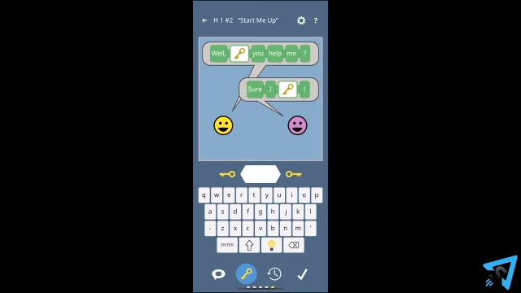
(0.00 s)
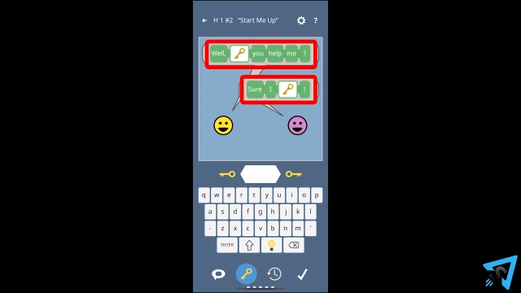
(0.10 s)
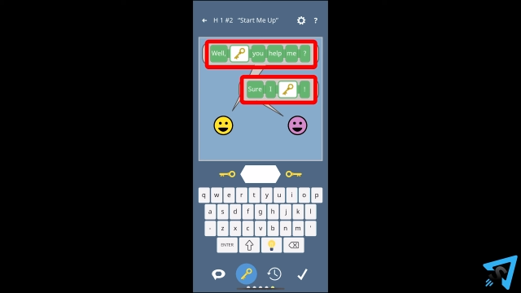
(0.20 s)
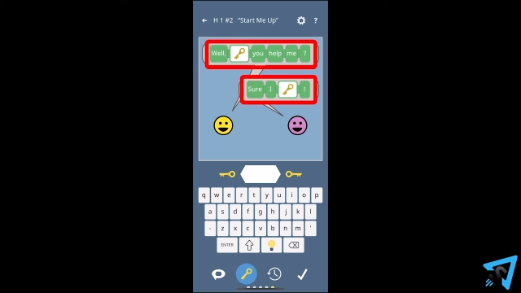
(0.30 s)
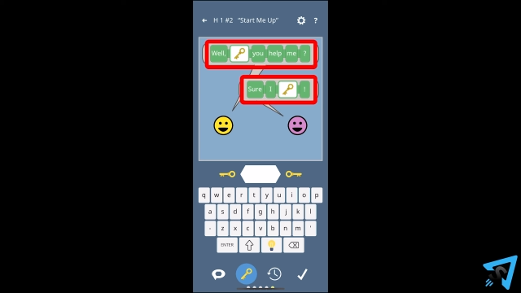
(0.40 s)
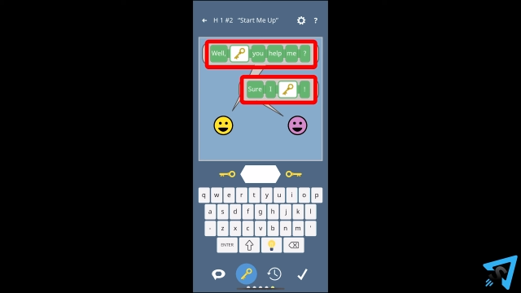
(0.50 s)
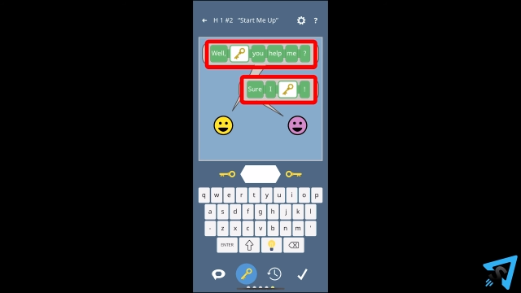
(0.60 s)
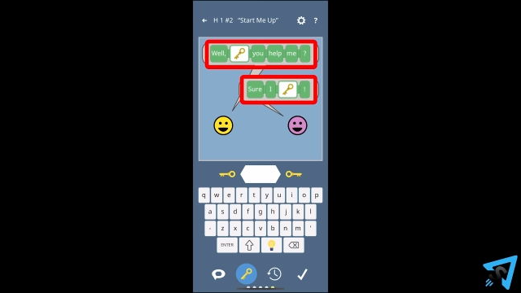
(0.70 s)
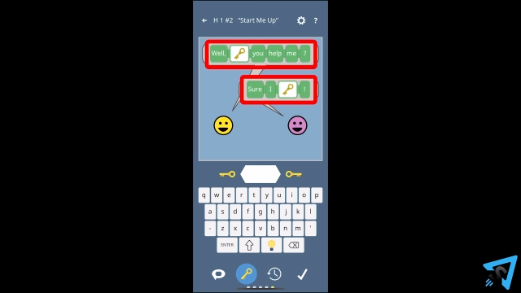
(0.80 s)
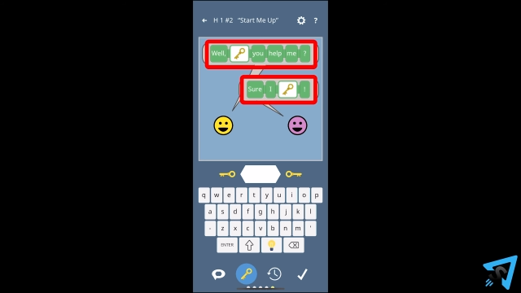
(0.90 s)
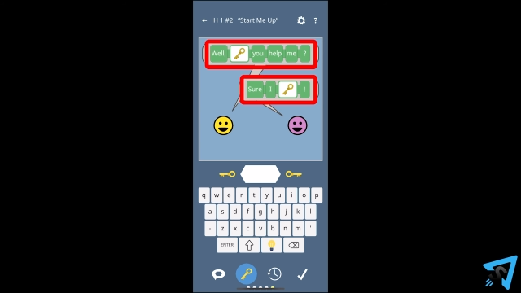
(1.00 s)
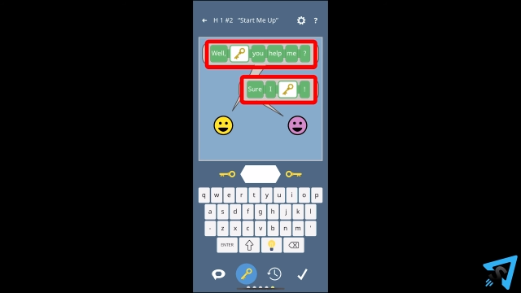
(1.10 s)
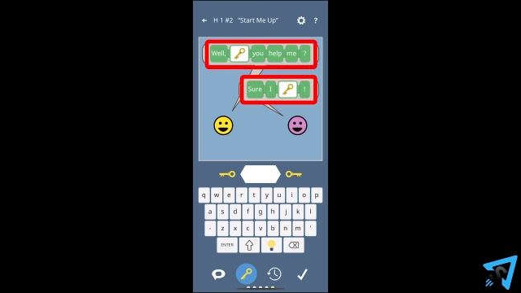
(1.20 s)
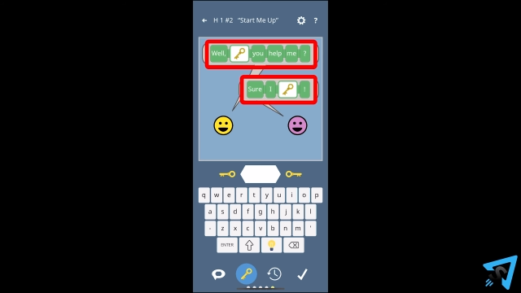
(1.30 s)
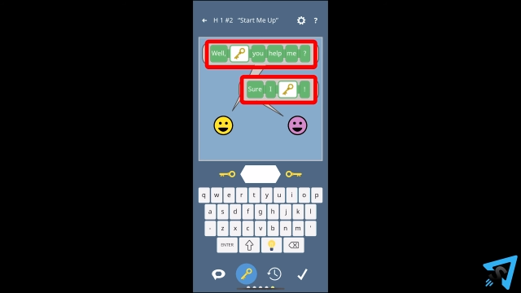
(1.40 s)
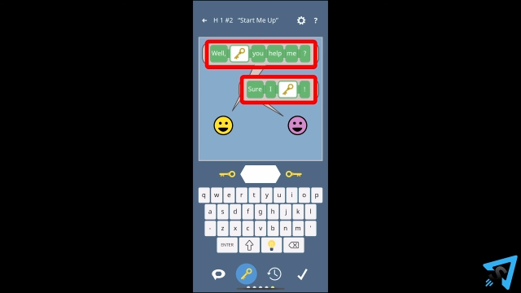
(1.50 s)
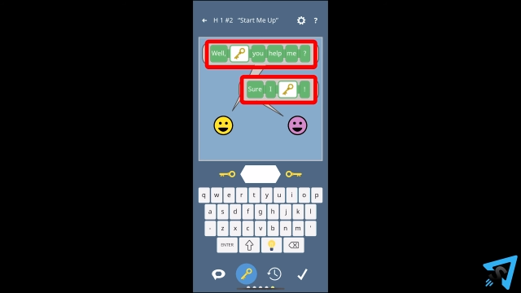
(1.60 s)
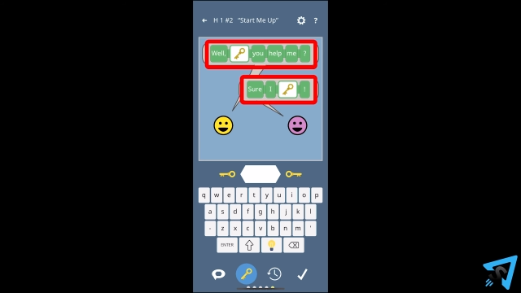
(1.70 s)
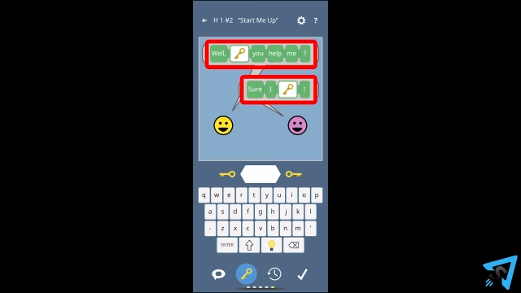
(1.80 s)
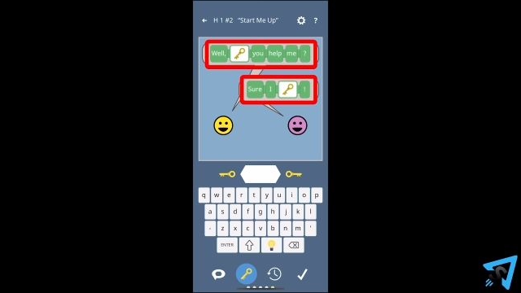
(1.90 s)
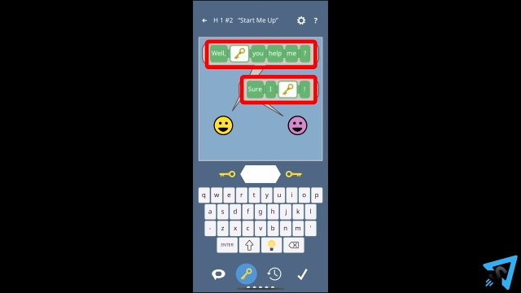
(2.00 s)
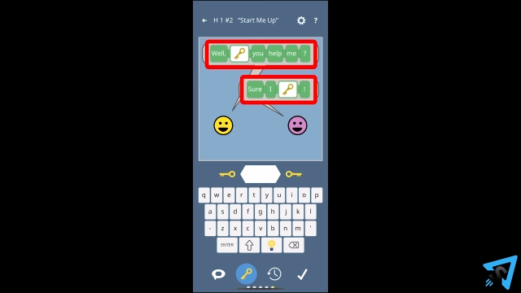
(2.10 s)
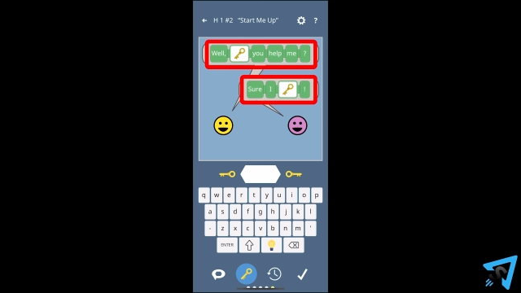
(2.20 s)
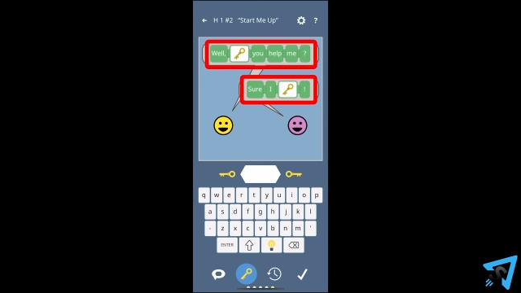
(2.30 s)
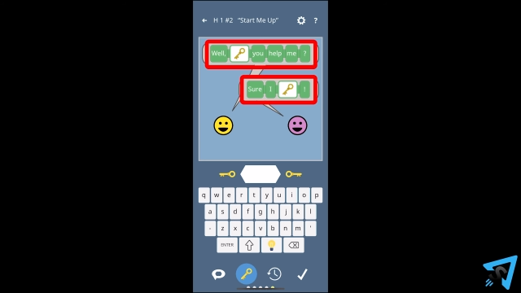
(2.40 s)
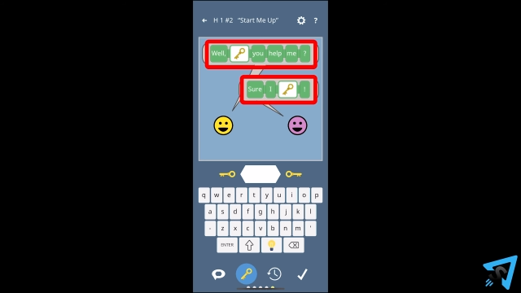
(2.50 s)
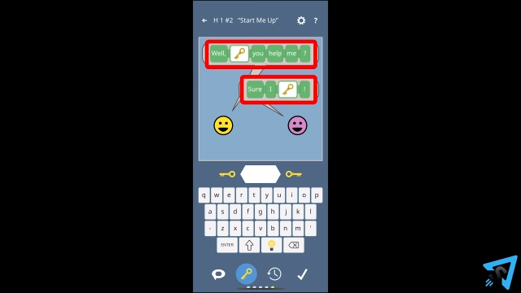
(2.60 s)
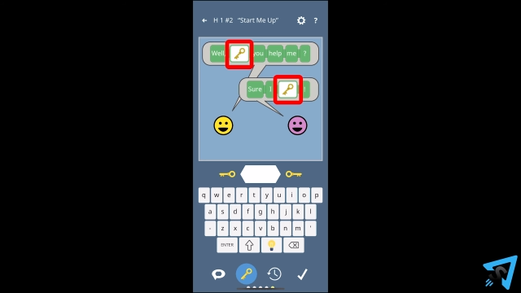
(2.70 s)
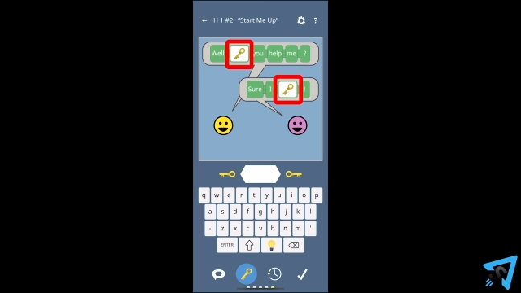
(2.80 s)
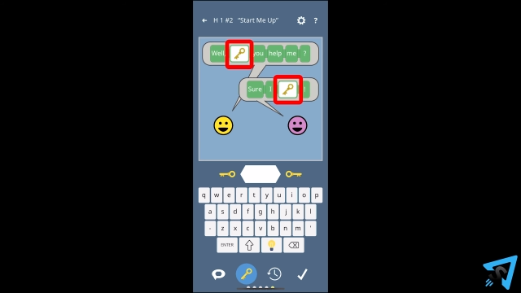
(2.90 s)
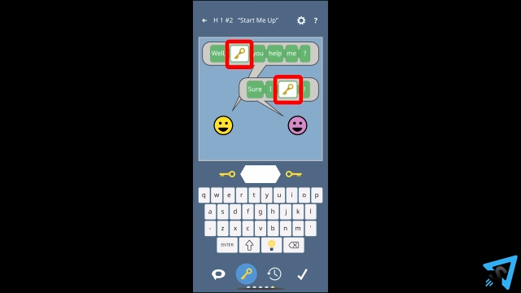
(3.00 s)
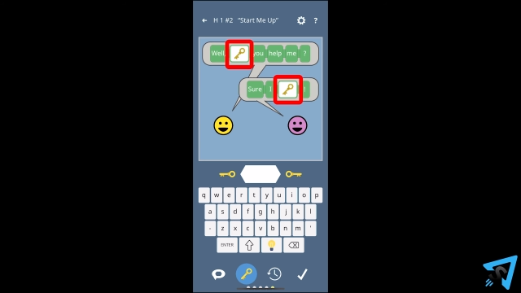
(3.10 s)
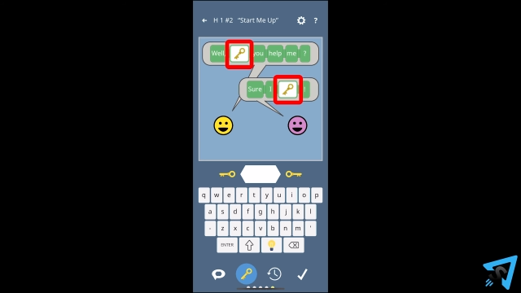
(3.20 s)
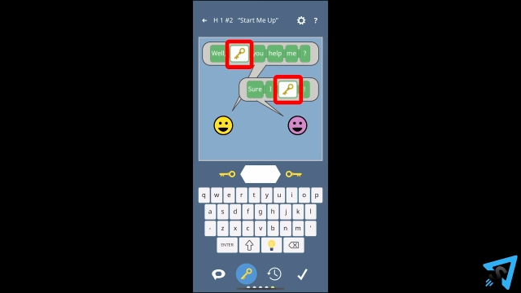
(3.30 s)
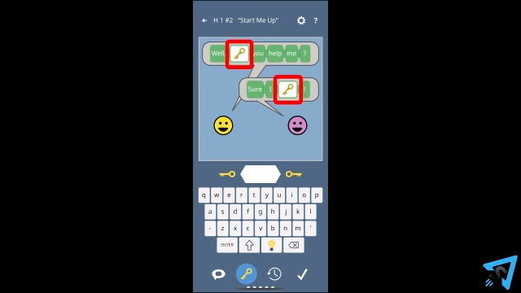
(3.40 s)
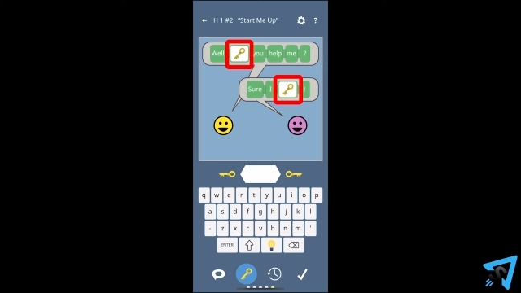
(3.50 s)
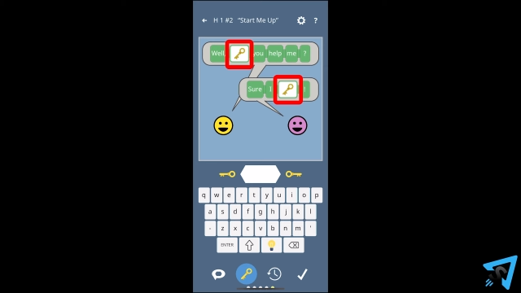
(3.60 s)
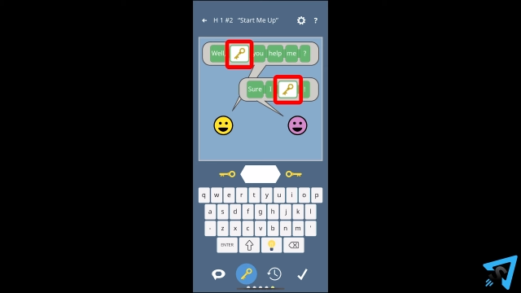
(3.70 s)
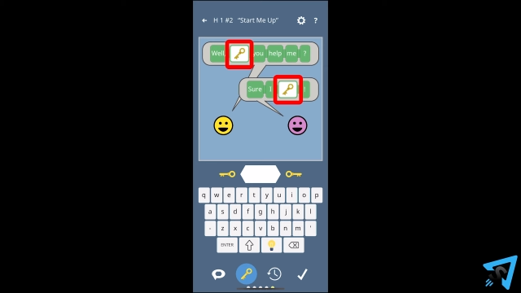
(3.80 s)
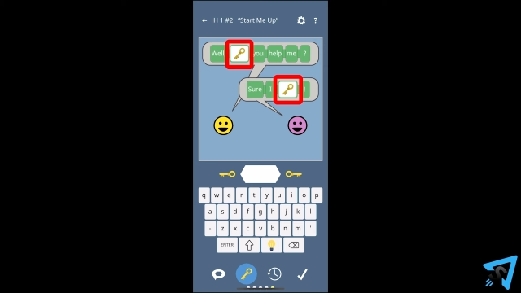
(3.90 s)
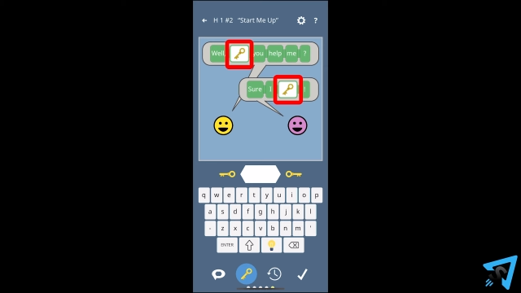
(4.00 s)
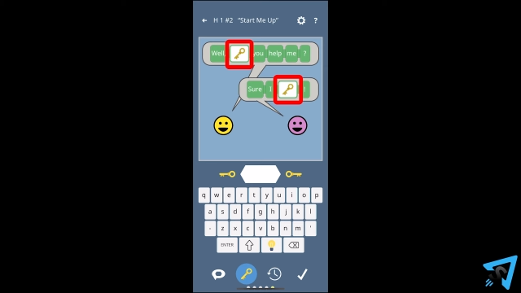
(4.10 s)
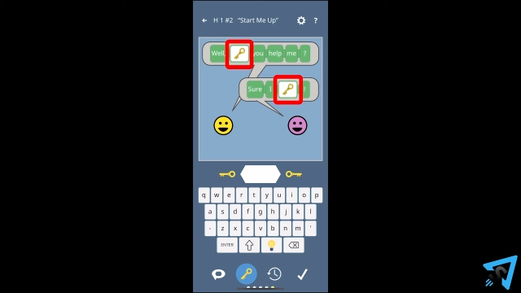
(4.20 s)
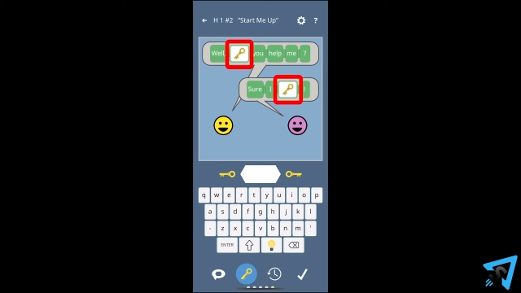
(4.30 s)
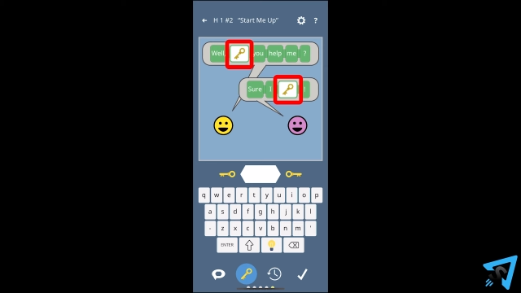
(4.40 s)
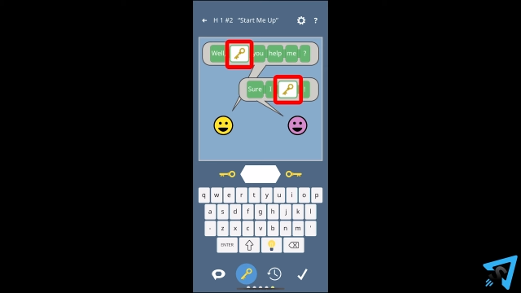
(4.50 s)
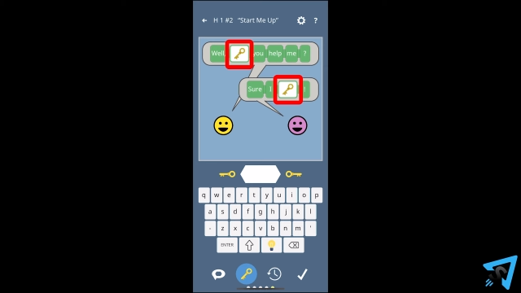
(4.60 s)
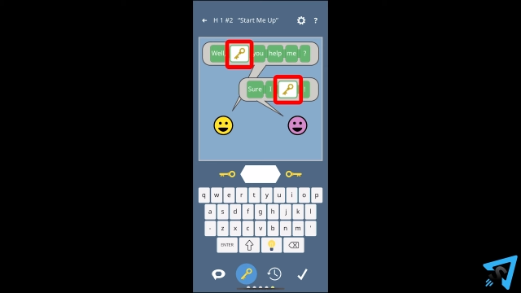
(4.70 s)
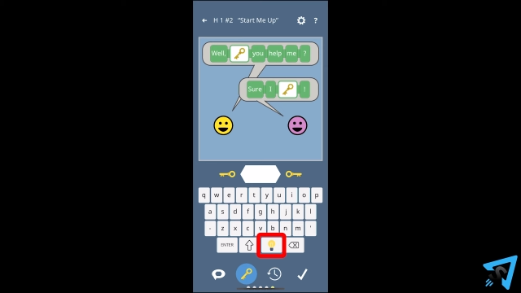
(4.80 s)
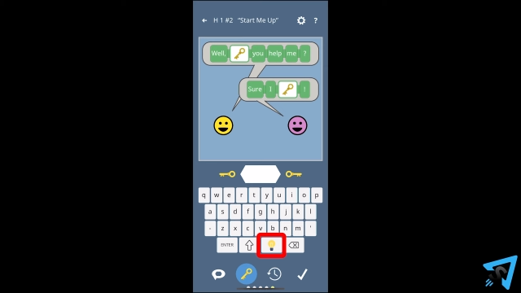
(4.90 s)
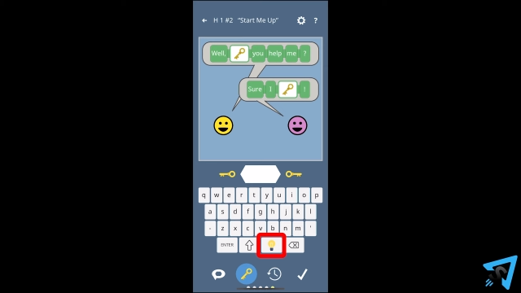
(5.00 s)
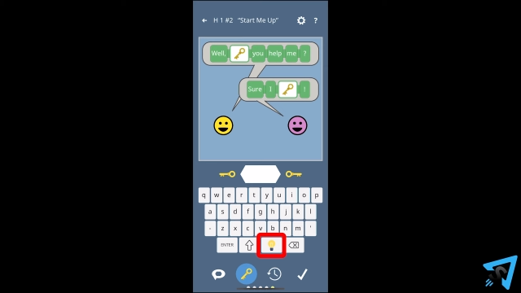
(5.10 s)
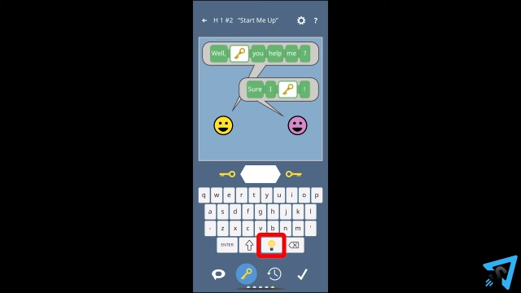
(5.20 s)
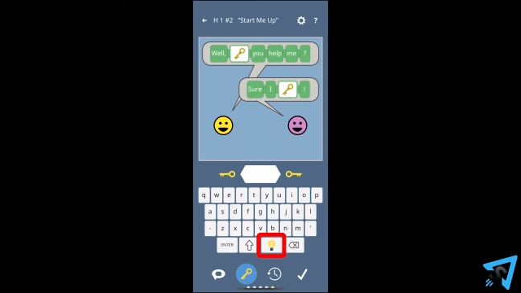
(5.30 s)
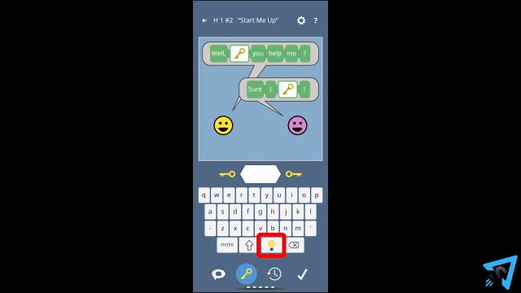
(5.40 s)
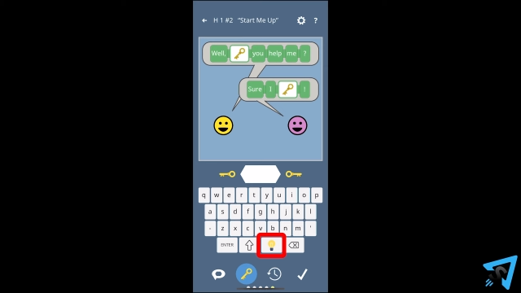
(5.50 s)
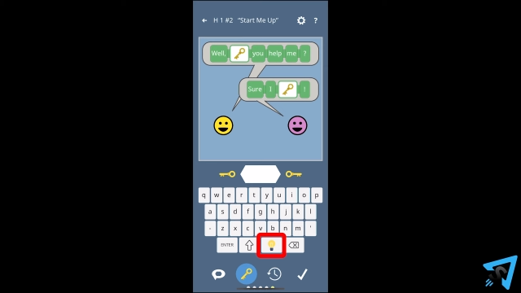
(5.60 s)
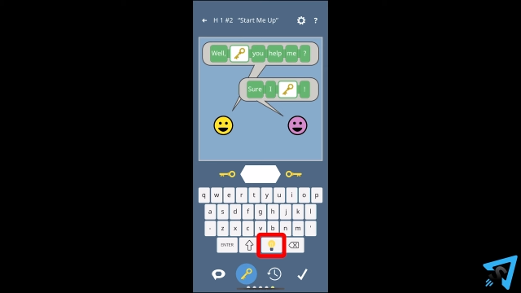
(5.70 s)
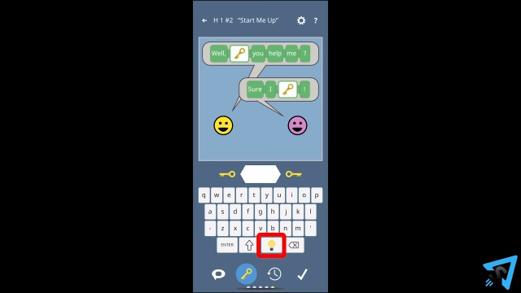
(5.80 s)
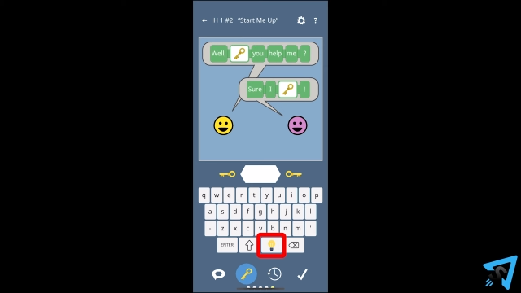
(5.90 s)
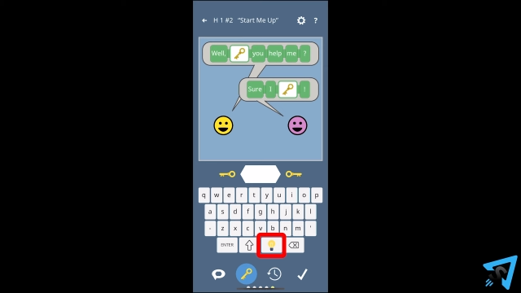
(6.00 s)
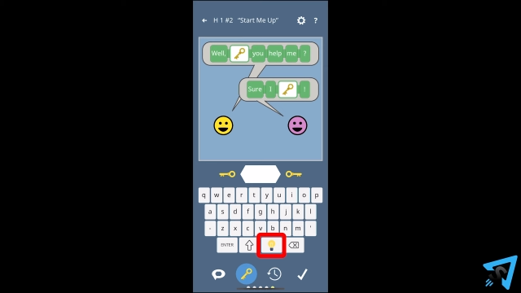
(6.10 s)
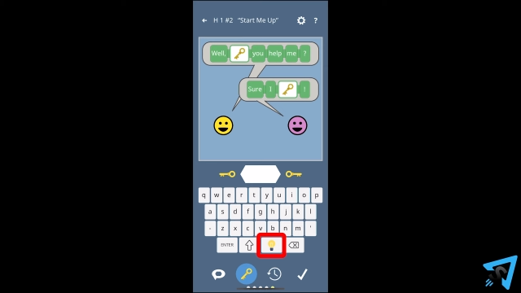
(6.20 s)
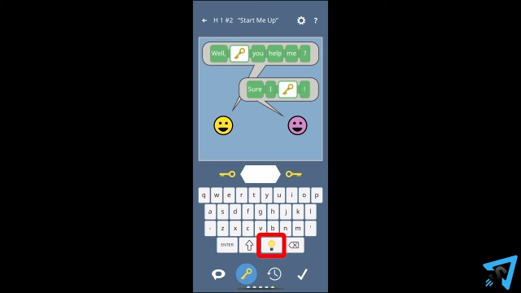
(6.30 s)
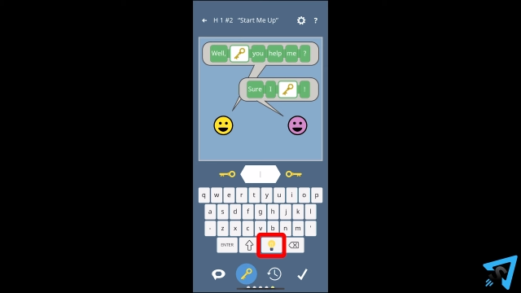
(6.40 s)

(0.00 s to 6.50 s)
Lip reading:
(no speaker visible)